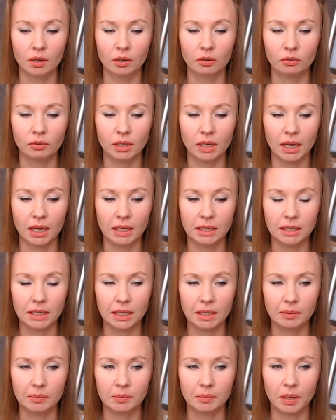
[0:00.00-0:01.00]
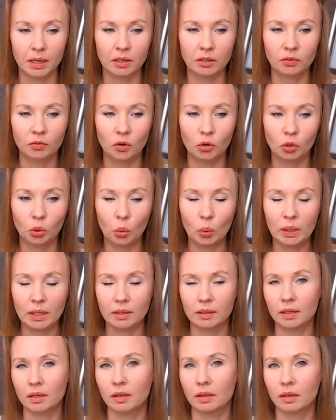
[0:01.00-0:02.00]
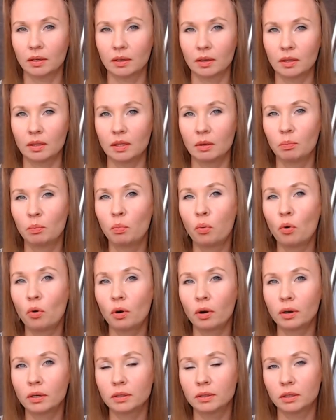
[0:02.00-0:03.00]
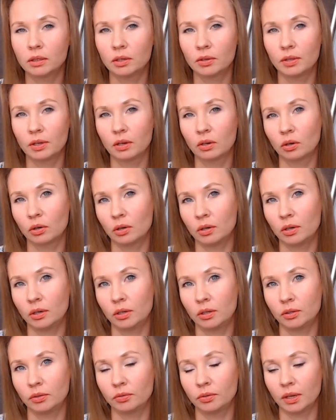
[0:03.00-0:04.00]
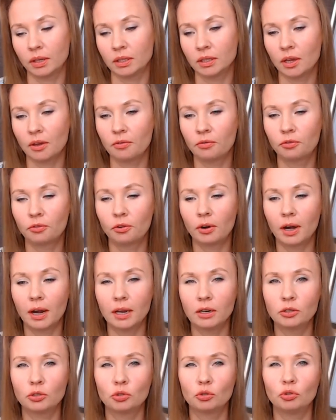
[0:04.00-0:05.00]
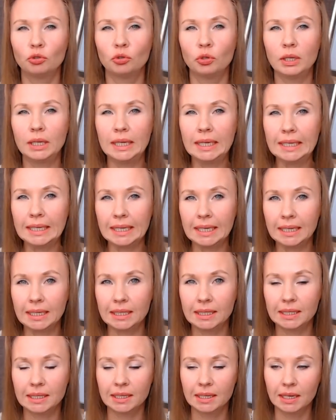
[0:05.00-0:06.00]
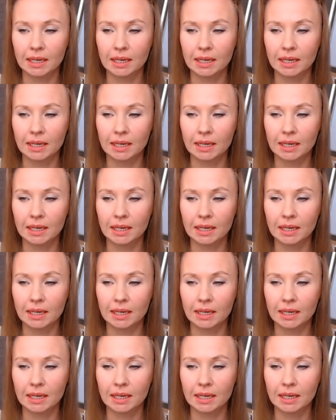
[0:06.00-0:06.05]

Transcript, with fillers: creating and following the border, the curve and afraid to ruin it